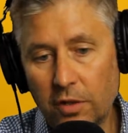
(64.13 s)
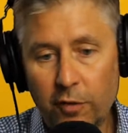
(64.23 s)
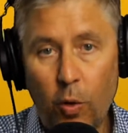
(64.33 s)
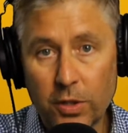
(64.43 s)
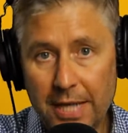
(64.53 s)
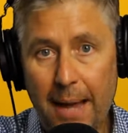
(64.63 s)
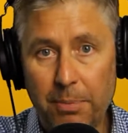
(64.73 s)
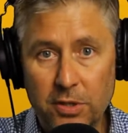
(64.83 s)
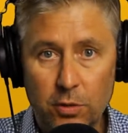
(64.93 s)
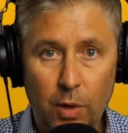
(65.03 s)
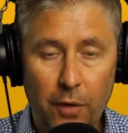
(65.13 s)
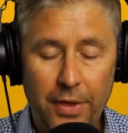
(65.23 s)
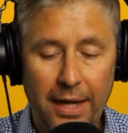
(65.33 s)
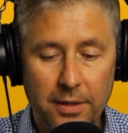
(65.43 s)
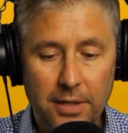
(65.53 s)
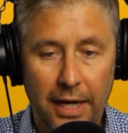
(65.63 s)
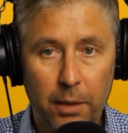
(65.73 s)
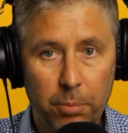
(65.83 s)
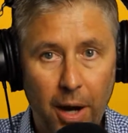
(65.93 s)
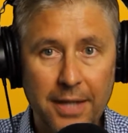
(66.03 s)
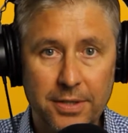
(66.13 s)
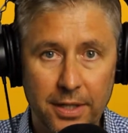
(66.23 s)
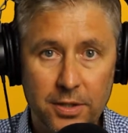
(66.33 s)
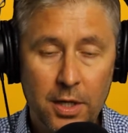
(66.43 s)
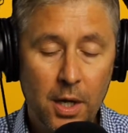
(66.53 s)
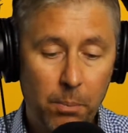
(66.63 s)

of course, happens throughout that entire process,